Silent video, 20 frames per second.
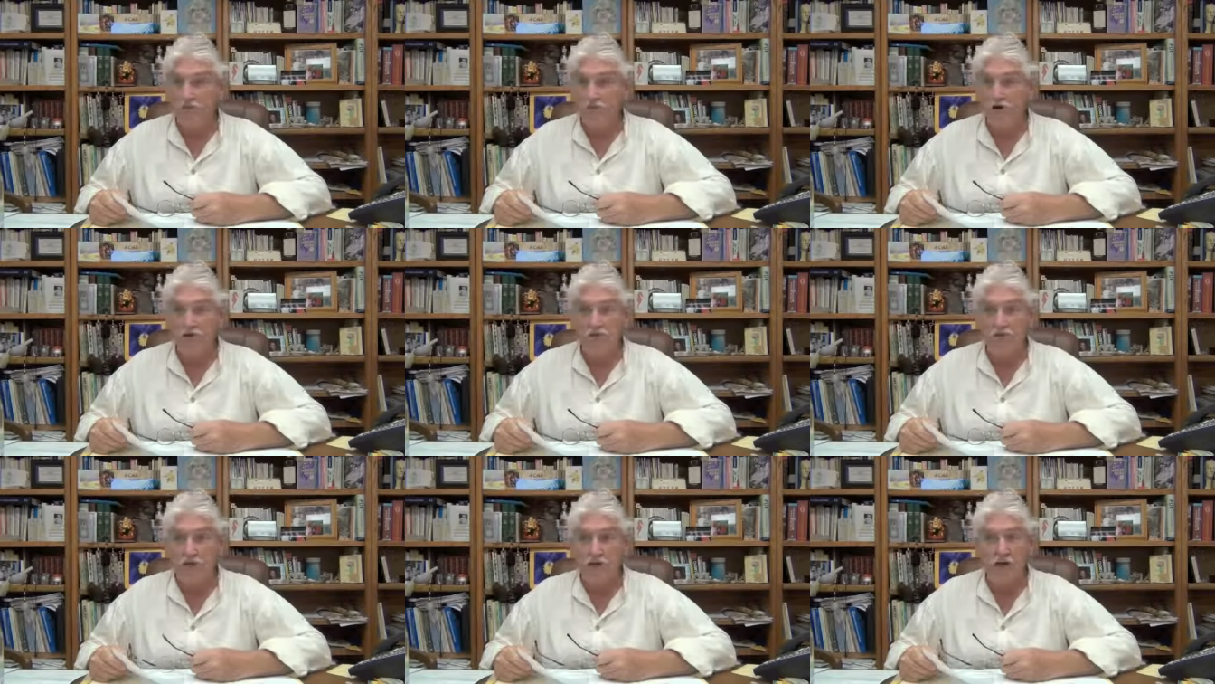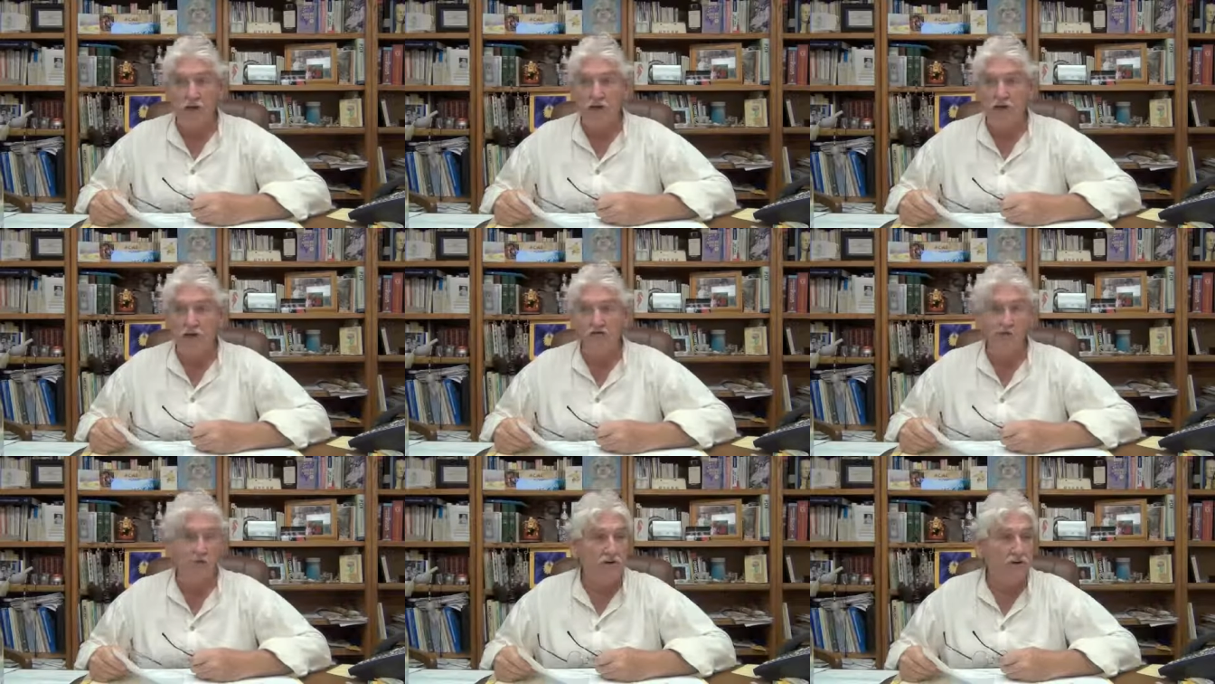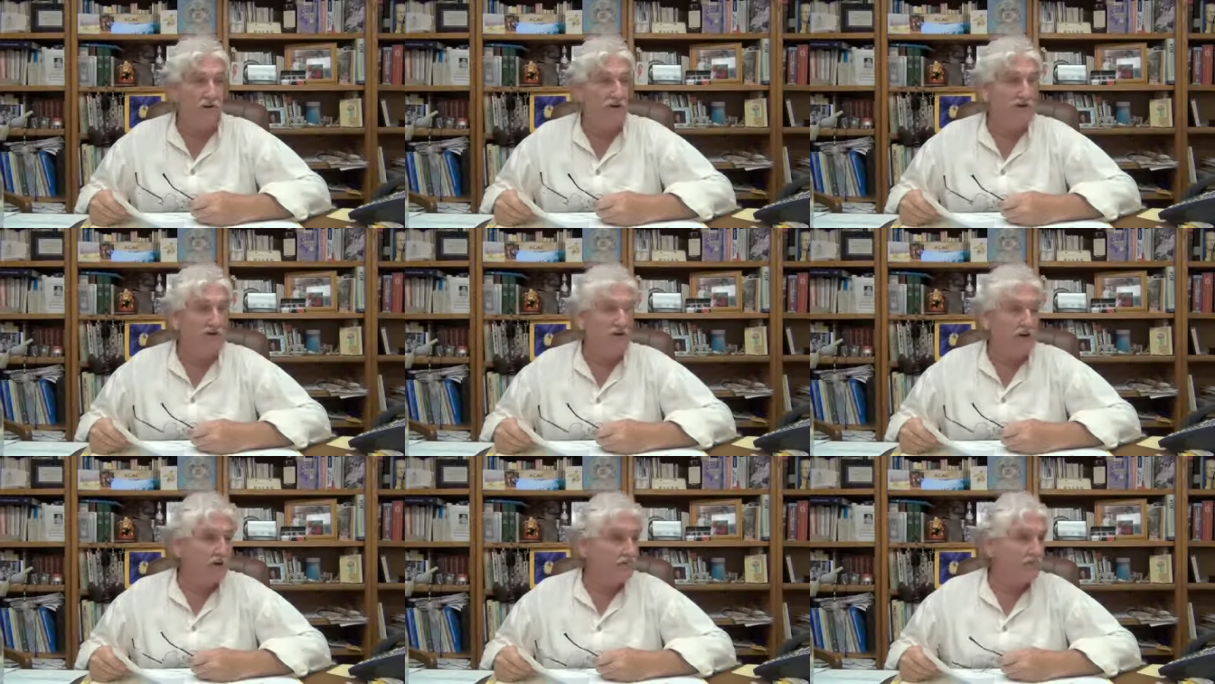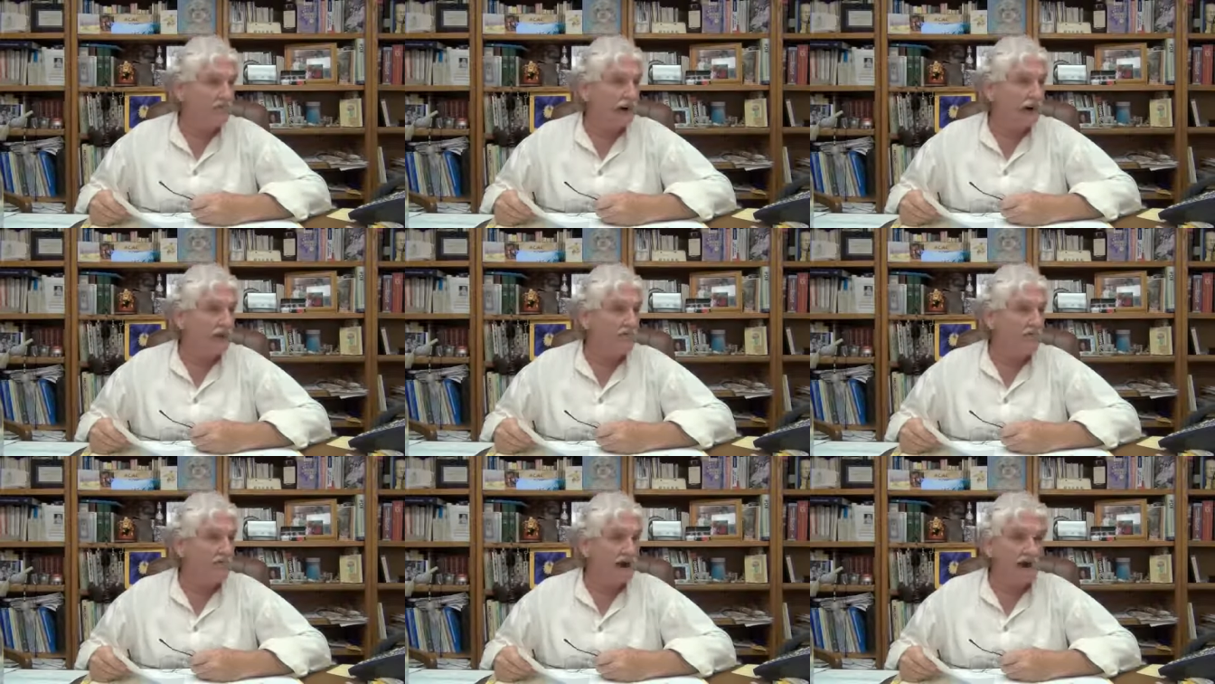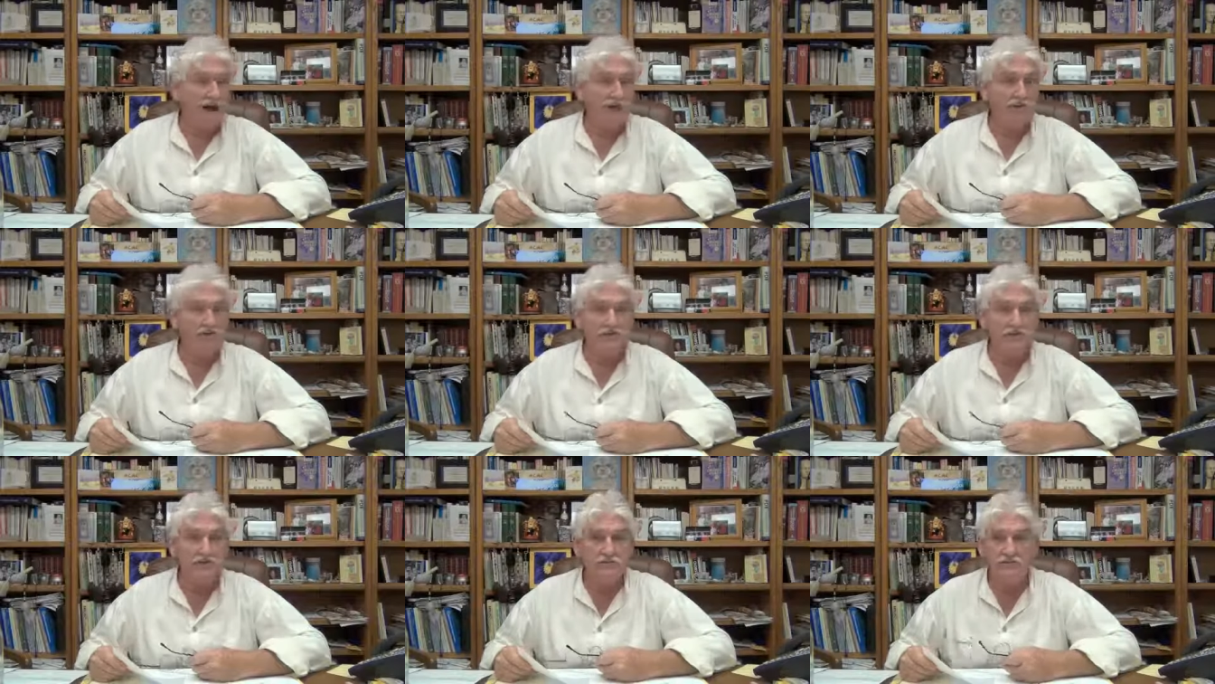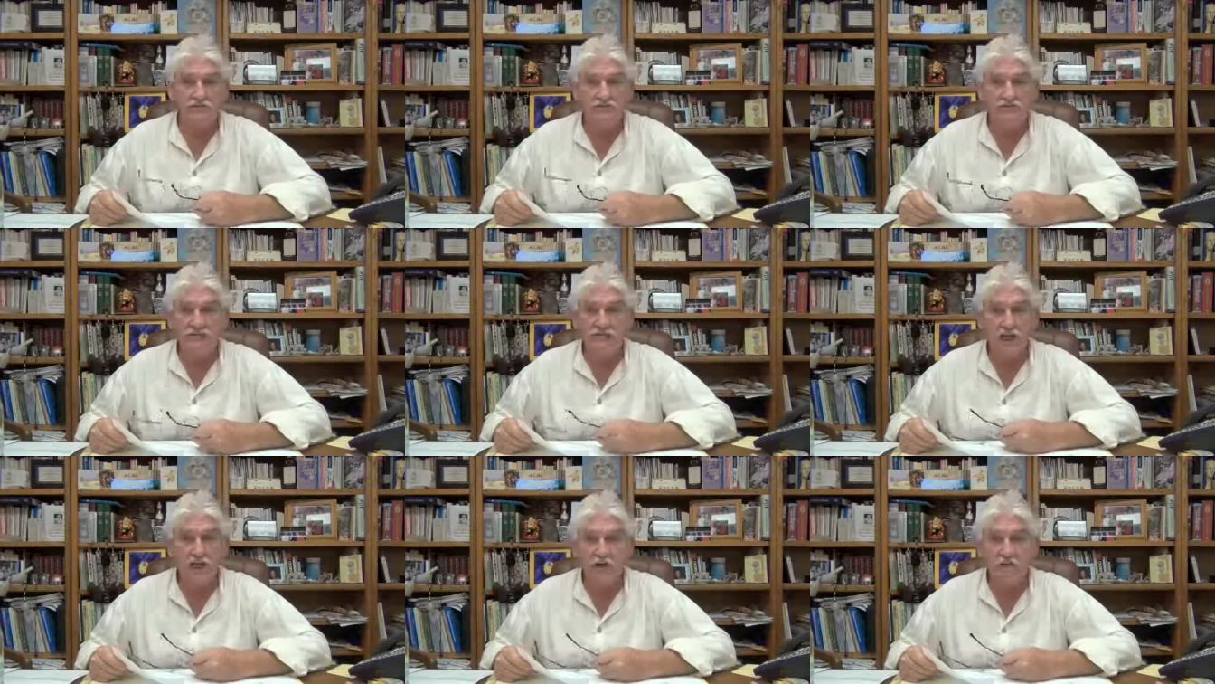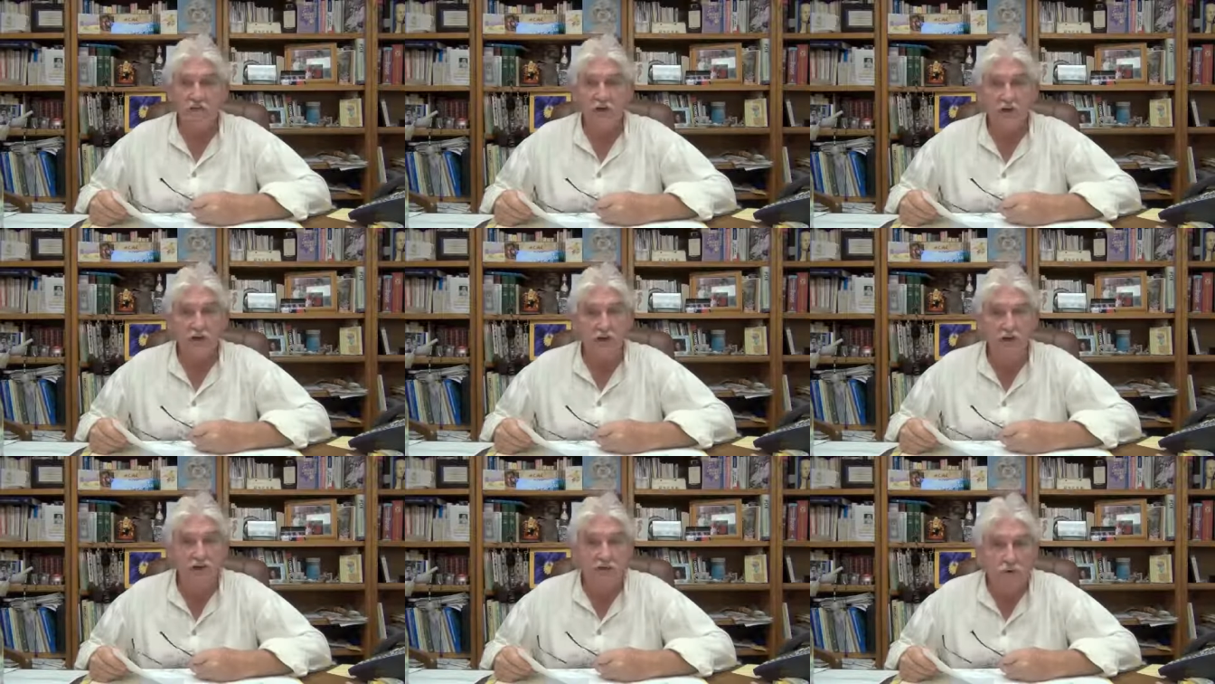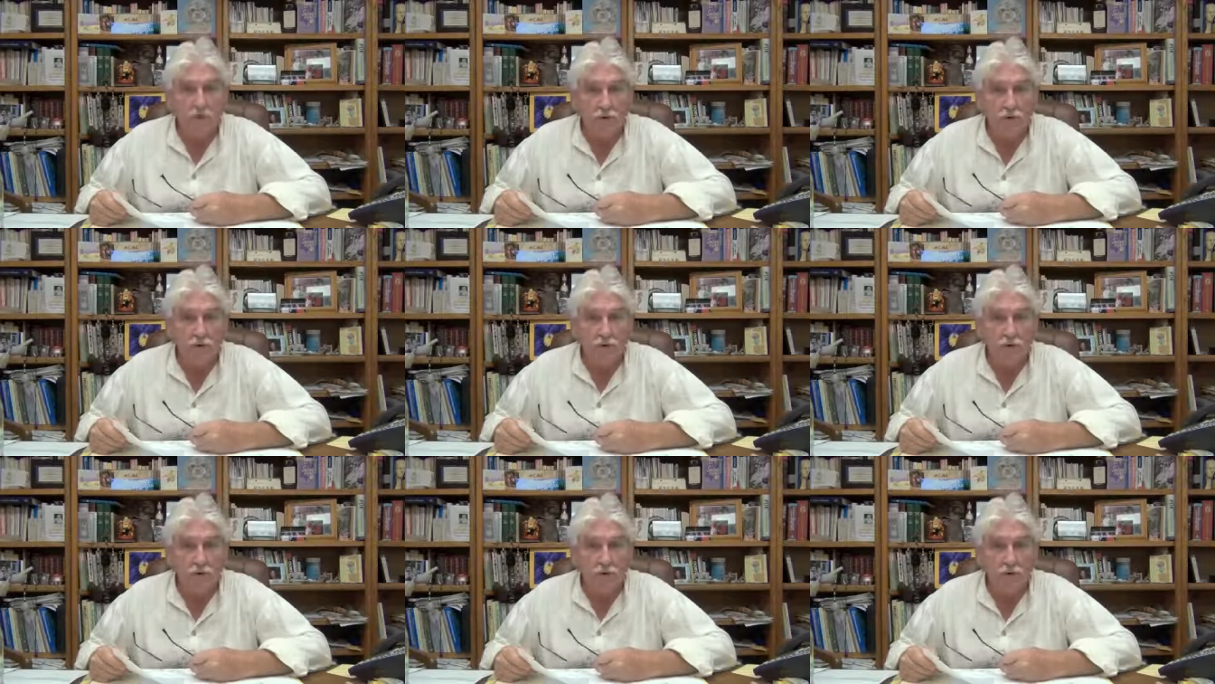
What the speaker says: go run for 5 miles and stop because you're